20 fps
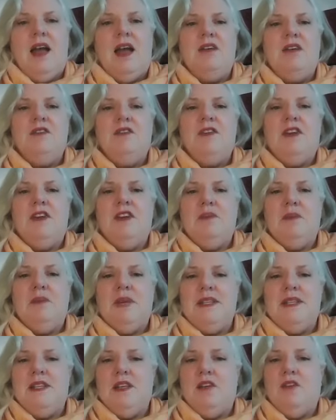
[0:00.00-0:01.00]
I forgive
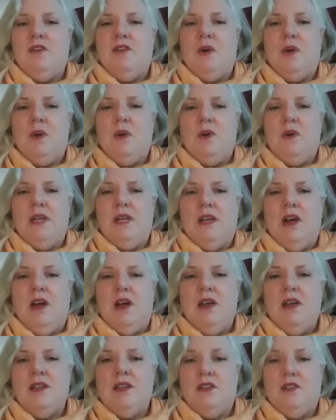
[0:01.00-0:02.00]
myself for holding
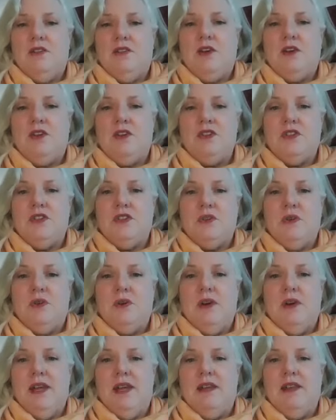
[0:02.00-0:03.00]
on to the false
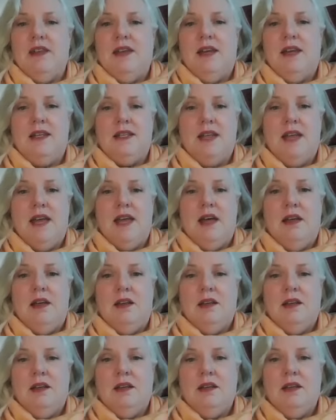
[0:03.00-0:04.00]
story that I
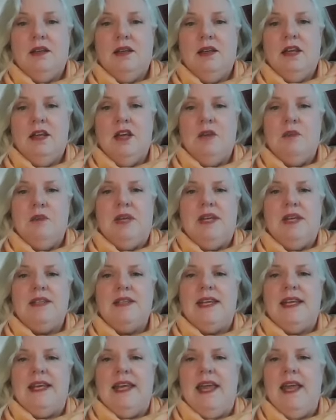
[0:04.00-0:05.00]
tell because
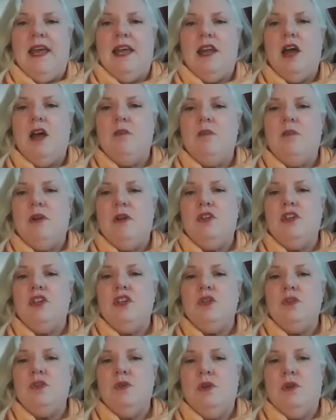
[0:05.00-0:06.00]
I cannot bear the
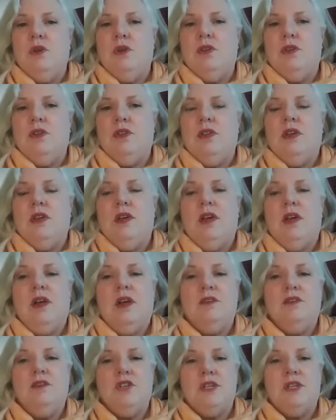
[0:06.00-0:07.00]
truth
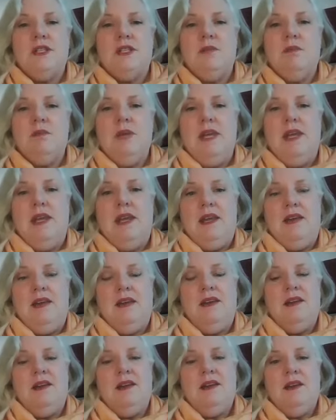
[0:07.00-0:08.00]
of just
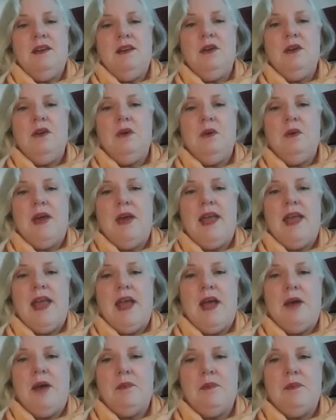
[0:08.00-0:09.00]
being who I
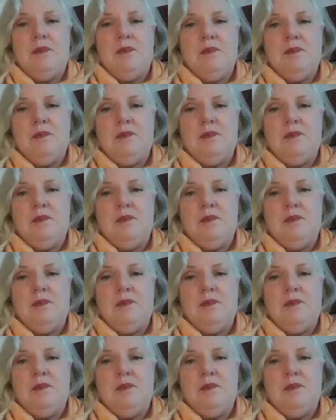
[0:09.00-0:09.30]
am.